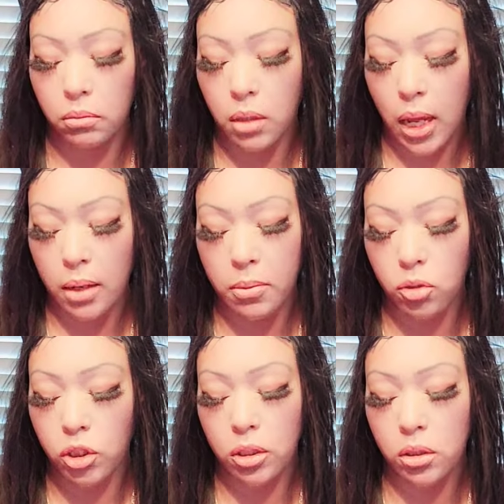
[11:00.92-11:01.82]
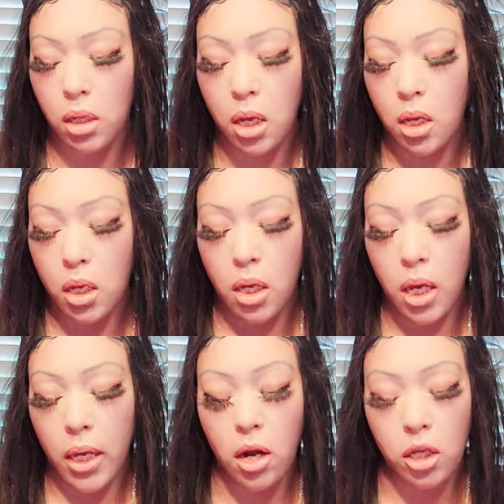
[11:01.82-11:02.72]
a lot of emotions
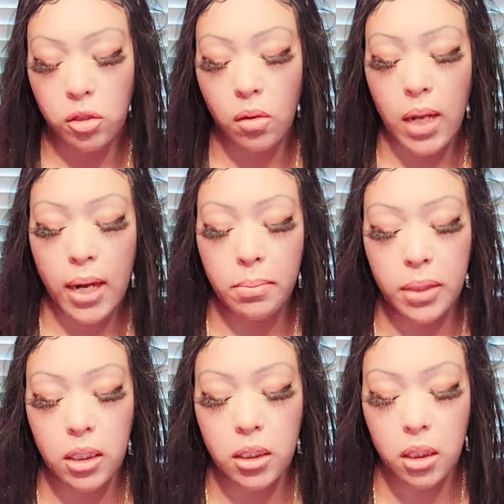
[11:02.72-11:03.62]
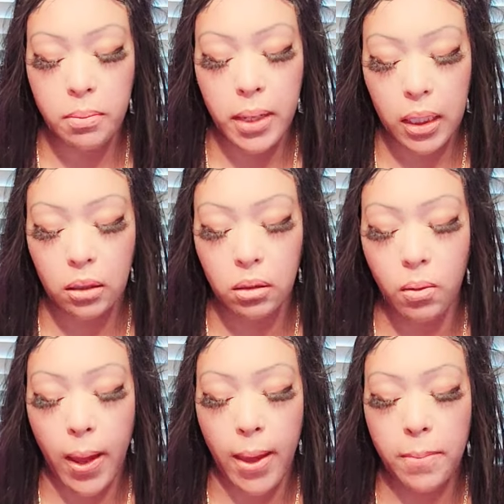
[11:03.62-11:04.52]
and also a lot of getting to the money
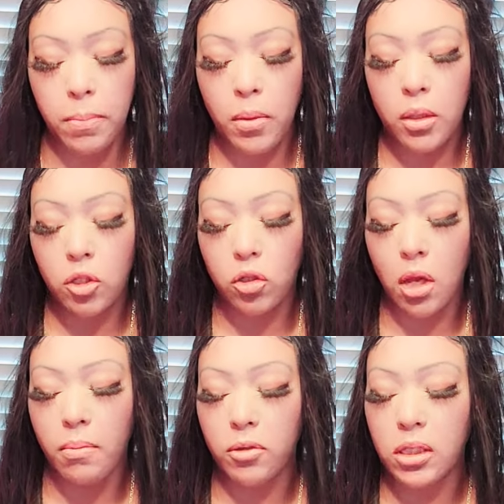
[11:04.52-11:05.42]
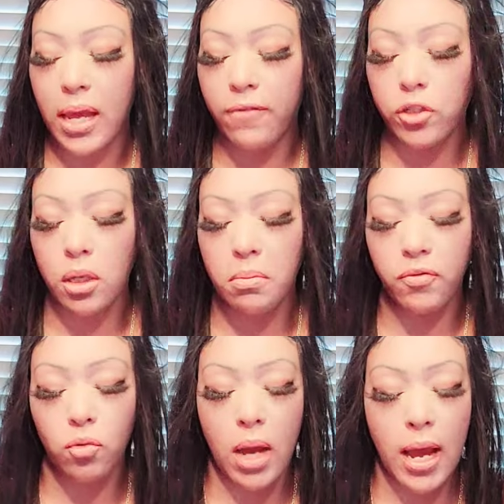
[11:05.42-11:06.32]
okay so it's almost like for some
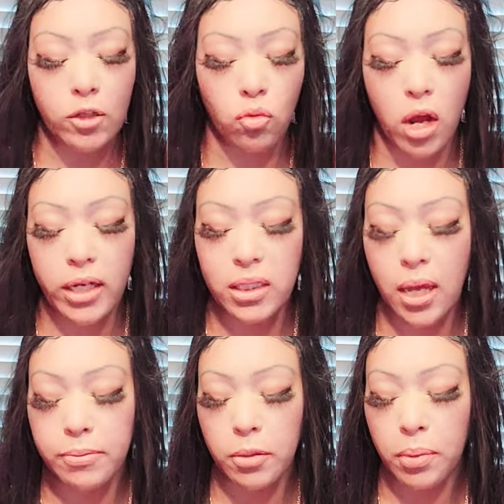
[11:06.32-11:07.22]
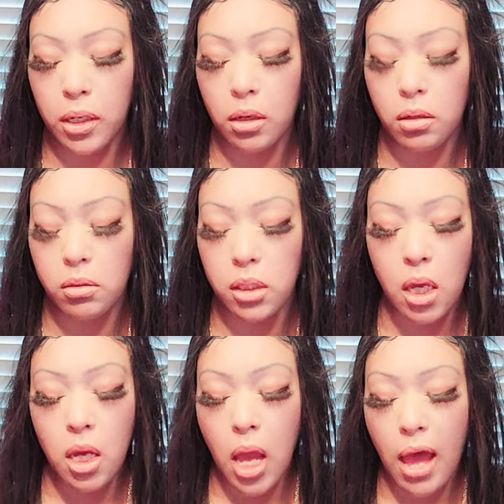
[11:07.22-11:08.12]
of you guys with all these cups and pentacles
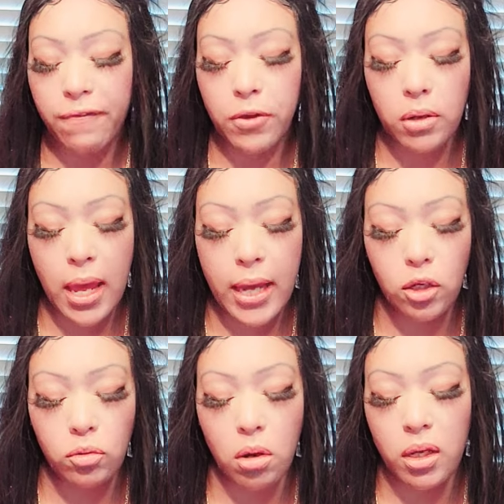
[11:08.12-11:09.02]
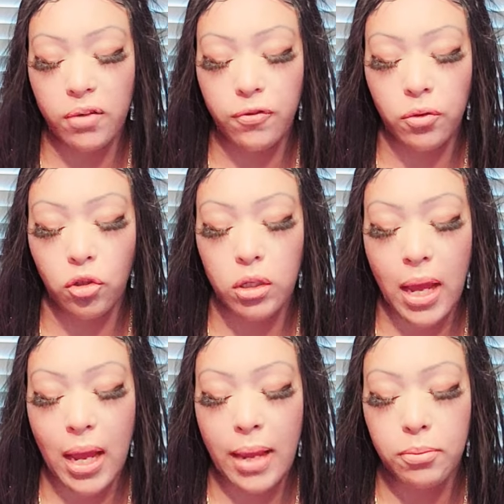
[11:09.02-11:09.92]
i feel like you know if you're
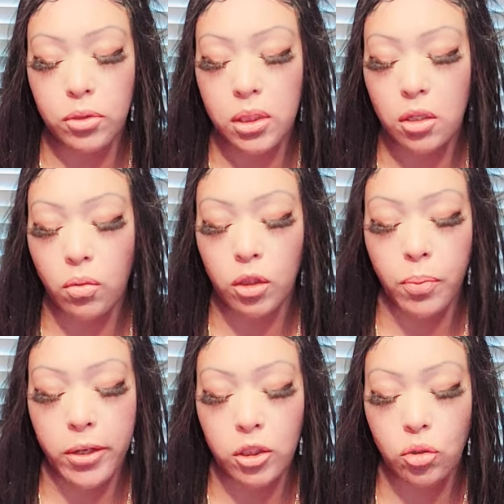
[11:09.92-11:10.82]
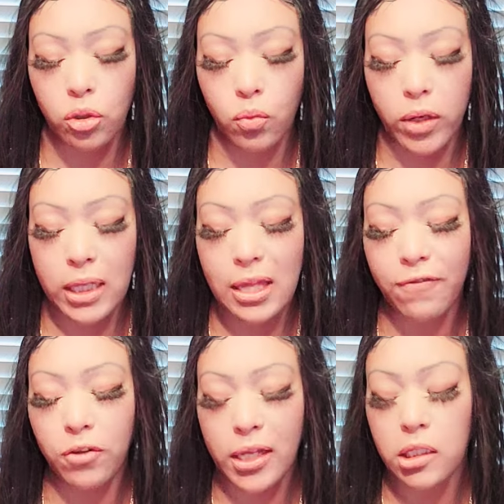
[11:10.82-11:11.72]
not able to deal with the person who you're with i
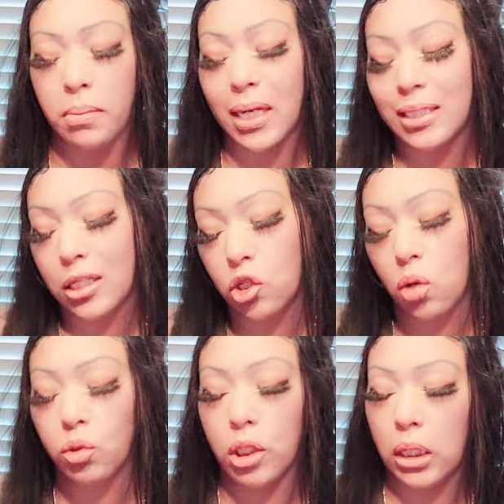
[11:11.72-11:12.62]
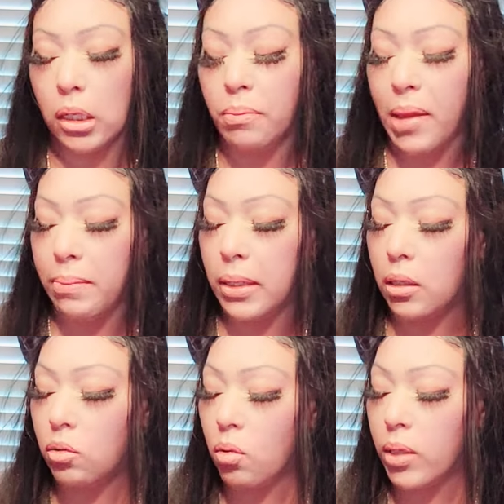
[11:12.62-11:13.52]
feel like somebody's indulging in maybe
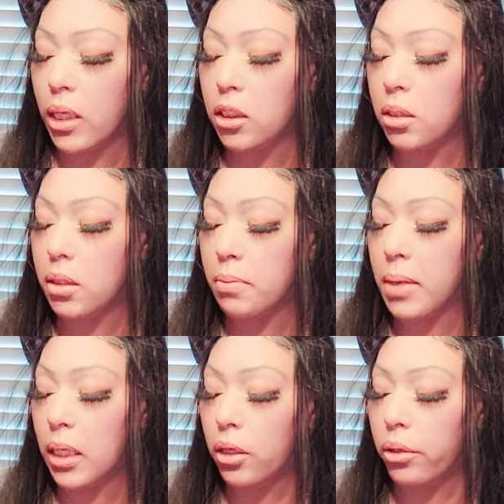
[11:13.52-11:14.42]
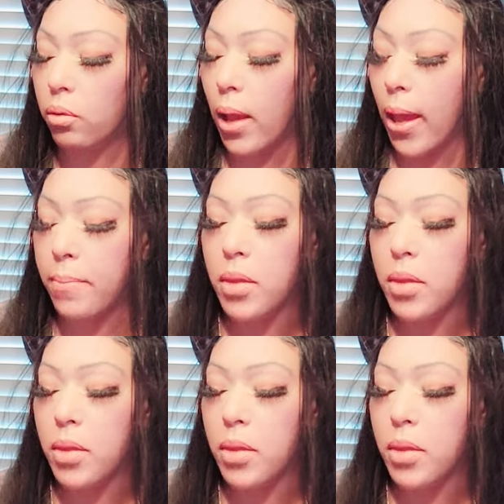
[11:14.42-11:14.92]
you know getting to some money here okay